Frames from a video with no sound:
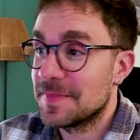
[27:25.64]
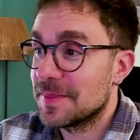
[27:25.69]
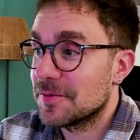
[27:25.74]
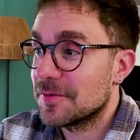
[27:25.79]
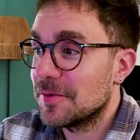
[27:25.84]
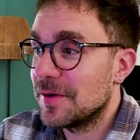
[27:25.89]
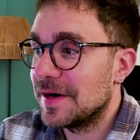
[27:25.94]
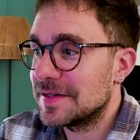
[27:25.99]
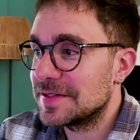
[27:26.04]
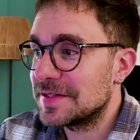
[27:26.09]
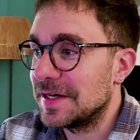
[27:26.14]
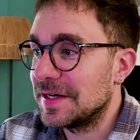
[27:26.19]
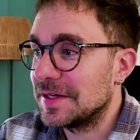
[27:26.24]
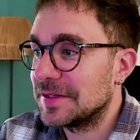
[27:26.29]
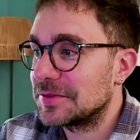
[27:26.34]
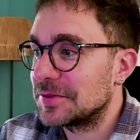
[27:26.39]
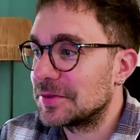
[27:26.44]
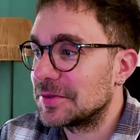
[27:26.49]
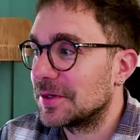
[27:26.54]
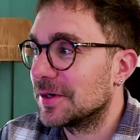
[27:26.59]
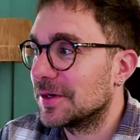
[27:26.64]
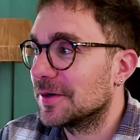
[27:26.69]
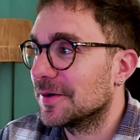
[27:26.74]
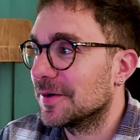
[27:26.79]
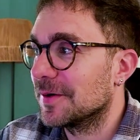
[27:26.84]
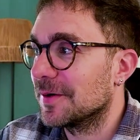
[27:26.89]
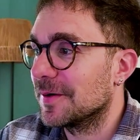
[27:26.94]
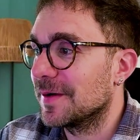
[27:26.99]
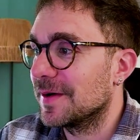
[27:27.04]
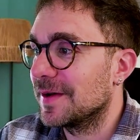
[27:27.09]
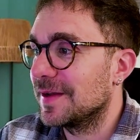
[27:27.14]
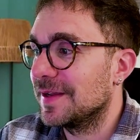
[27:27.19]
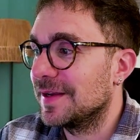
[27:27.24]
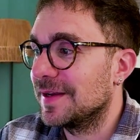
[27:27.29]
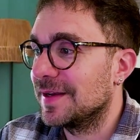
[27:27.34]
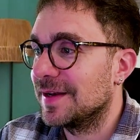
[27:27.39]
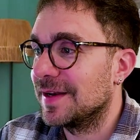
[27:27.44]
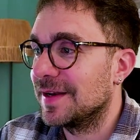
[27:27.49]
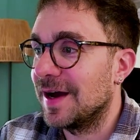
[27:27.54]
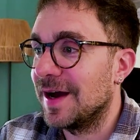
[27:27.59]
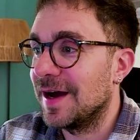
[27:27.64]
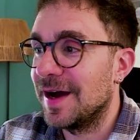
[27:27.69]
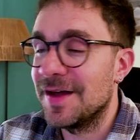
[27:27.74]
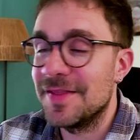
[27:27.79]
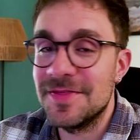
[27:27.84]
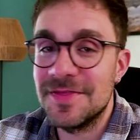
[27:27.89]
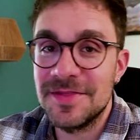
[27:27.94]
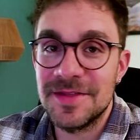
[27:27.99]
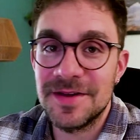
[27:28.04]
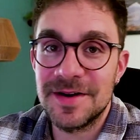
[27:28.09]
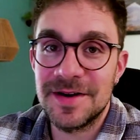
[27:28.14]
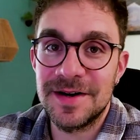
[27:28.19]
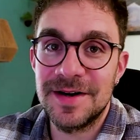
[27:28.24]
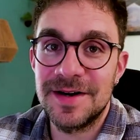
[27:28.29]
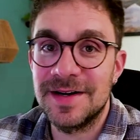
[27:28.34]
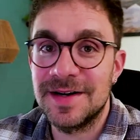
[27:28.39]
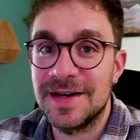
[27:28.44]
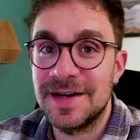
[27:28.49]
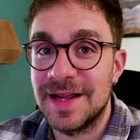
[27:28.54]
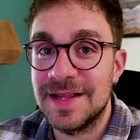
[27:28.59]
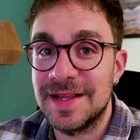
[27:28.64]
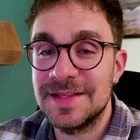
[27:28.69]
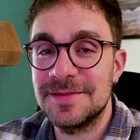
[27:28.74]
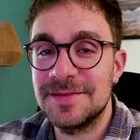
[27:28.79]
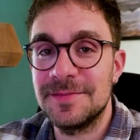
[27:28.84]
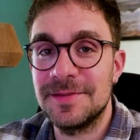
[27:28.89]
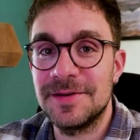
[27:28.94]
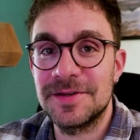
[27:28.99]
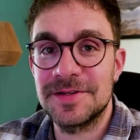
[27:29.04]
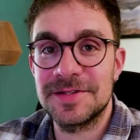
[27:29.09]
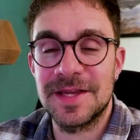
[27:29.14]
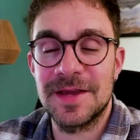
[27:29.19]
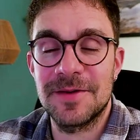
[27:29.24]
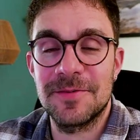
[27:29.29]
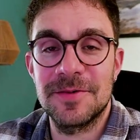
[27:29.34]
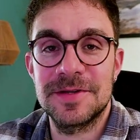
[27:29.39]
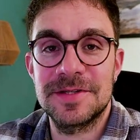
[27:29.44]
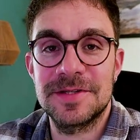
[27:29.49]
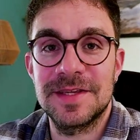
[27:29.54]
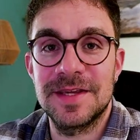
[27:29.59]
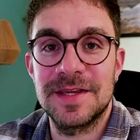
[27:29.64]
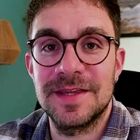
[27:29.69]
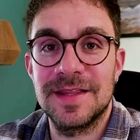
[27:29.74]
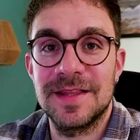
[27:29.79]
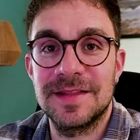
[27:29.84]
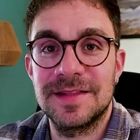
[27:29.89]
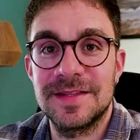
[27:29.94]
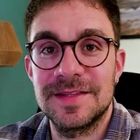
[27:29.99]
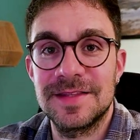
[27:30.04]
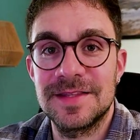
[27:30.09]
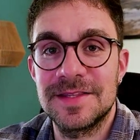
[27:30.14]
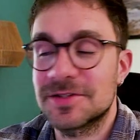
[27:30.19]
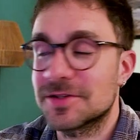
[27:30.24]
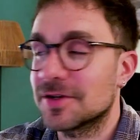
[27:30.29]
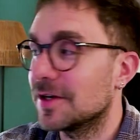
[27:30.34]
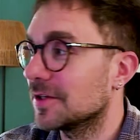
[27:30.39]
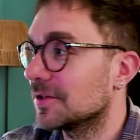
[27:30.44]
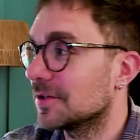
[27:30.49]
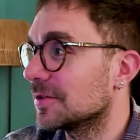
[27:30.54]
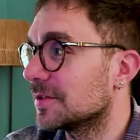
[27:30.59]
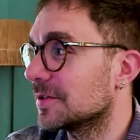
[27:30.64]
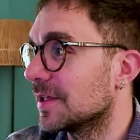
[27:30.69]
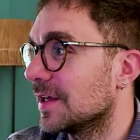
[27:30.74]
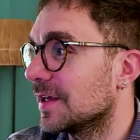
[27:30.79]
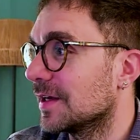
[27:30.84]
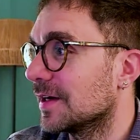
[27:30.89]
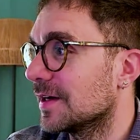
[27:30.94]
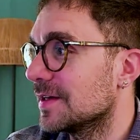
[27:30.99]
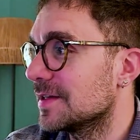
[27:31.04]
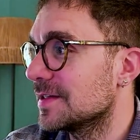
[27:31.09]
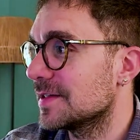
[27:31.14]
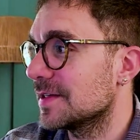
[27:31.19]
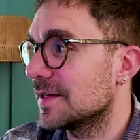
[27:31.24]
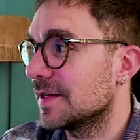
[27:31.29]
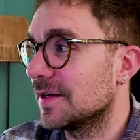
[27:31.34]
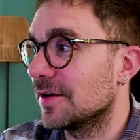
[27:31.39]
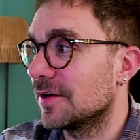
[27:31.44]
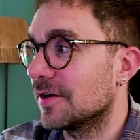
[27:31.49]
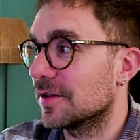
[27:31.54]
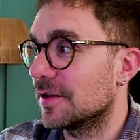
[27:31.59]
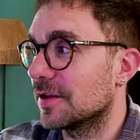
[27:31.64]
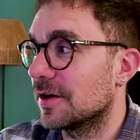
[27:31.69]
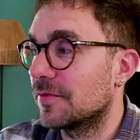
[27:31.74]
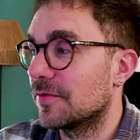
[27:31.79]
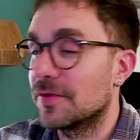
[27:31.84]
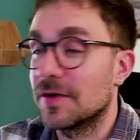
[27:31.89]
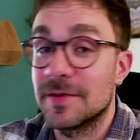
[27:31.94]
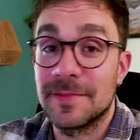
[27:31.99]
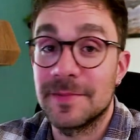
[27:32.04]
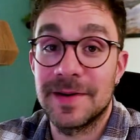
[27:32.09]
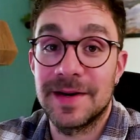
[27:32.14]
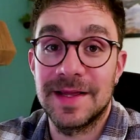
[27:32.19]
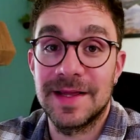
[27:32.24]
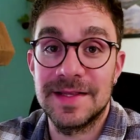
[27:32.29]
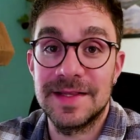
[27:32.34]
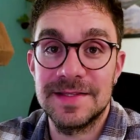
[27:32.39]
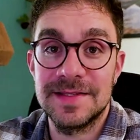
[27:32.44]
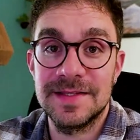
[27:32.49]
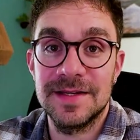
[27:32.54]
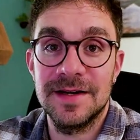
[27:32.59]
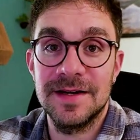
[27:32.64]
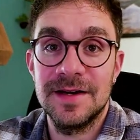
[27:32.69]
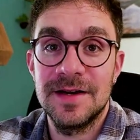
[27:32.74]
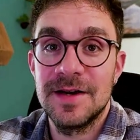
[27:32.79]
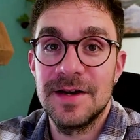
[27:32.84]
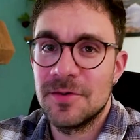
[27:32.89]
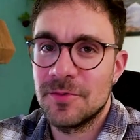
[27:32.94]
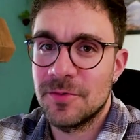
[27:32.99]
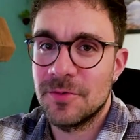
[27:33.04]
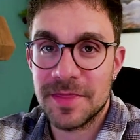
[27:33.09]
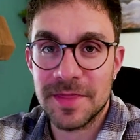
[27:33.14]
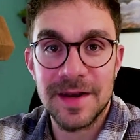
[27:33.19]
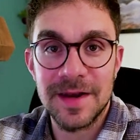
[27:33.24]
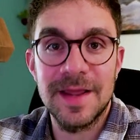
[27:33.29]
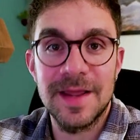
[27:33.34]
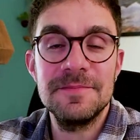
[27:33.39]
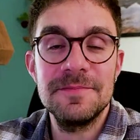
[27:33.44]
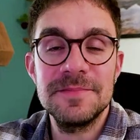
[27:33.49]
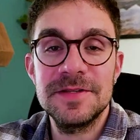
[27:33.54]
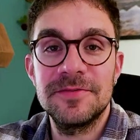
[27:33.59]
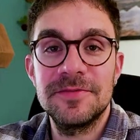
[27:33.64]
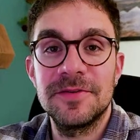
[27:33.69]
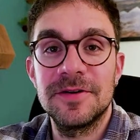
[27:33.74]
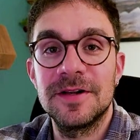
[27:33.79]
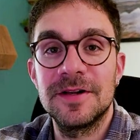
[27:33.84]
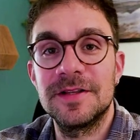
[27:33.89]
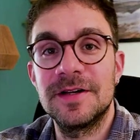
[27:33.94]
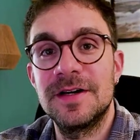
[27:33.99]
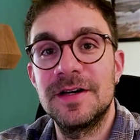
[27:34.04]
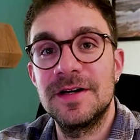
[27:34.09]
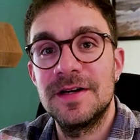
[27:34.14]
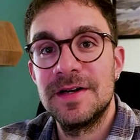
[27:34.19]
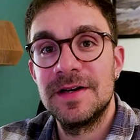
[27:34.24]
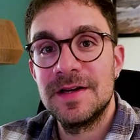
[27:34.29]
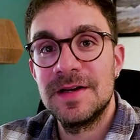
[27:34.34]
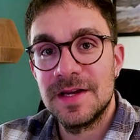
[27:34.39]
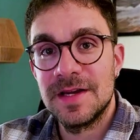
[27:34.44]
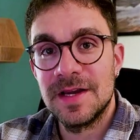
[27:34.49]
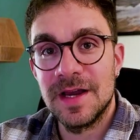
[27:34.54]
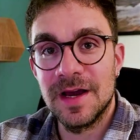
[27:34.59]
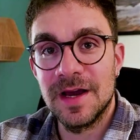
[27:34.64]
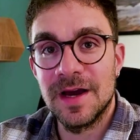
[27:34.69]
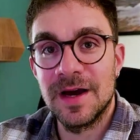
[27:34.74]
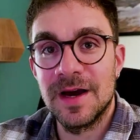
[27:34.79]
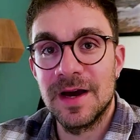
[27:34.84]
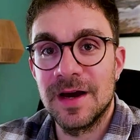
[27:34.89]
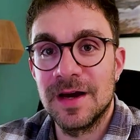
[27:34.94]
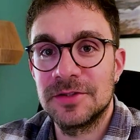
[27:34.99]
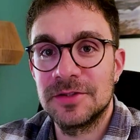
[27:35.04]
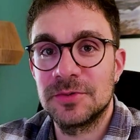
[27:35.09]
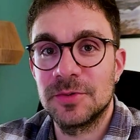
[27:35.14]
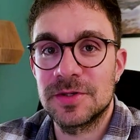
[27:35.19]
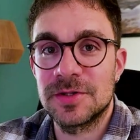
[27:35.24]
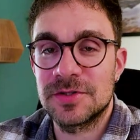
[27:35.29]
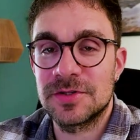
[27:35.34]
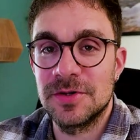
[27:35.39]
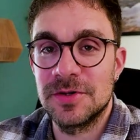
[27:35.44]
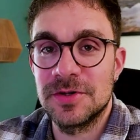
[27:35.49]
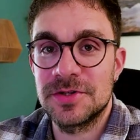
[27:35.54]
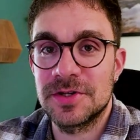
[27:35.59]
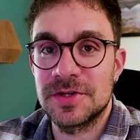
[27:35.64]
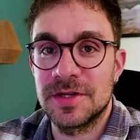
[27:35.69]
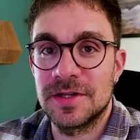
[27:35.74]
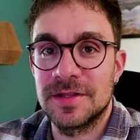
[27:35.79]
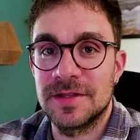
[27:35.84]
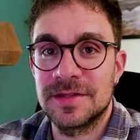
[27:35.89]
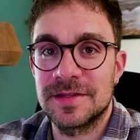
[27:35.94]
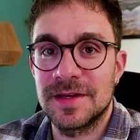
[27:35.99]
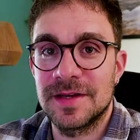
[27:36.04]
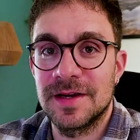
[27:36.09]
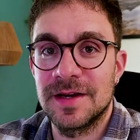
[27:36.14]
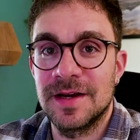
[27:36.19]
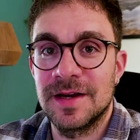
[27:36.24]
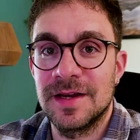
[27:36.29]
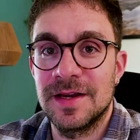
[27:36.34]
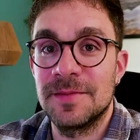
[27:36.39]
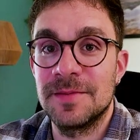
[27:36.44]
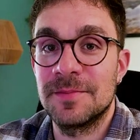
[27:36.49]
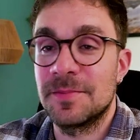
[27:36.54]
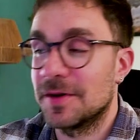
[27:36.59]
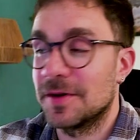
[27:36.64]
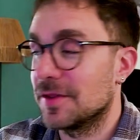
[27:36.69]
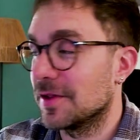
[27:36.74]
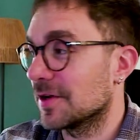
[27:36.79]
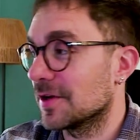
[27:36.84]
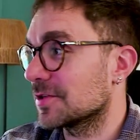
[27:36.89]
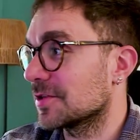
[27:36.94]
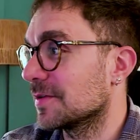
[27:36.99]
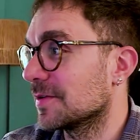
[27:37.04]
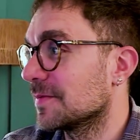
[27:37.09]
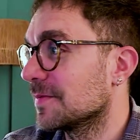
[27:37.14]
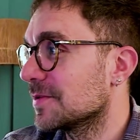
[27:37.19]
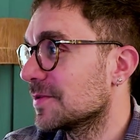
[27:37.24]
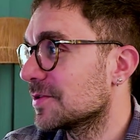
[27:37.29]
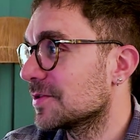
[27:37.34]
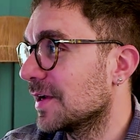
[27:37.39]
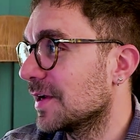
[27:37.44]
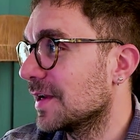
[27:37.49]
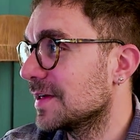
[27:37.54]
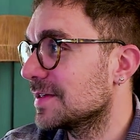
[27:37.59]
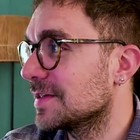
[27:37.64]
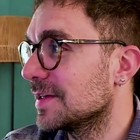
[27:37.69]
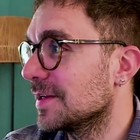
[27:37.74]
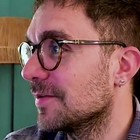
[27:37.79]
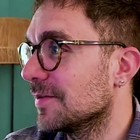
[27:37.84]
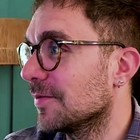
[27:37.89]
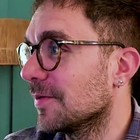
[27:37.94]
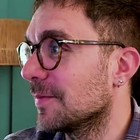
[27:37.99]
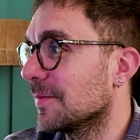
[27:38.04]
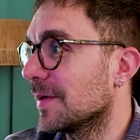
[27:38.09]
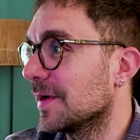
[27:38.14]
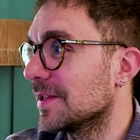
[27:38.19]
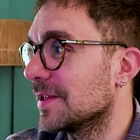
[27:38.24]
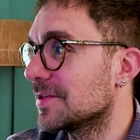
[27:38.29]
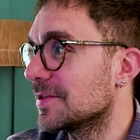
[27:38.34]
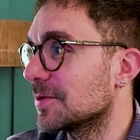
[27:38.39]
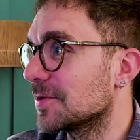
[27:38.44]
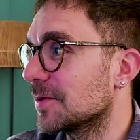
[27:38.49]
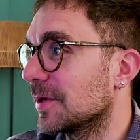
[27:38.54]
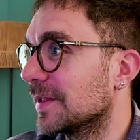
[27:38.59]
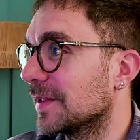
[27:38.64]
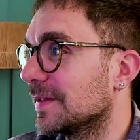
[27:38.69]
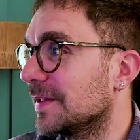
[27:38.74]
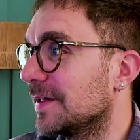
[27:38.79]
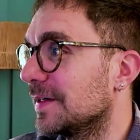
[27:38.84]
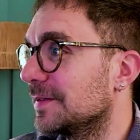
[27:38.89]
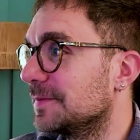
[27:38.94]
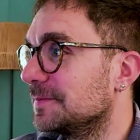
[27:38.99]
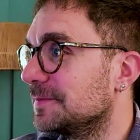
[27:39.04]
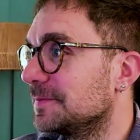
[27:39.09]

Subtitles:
we are trying to go in under 90 minutes, I would say that it is going to take us in order from an idea with an empty folder to a solution in production. So let's see if we manage to get there.